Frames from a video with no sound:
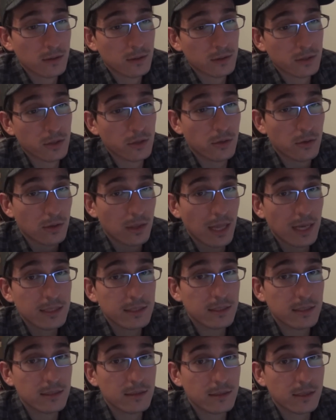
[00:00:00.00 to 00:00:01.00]
to their
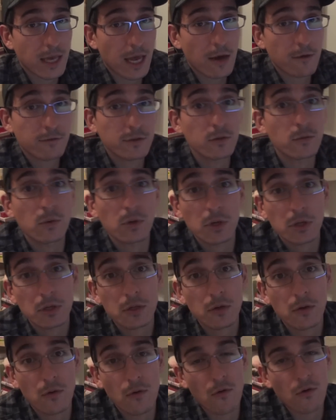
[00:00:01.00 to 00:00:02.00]
lessons after
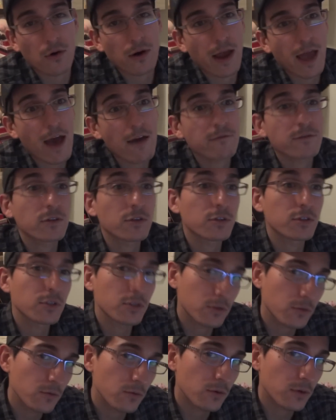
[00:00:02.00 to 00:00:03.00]
work or after
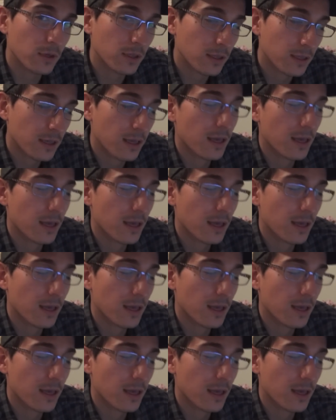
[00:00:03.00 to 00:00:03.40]
school.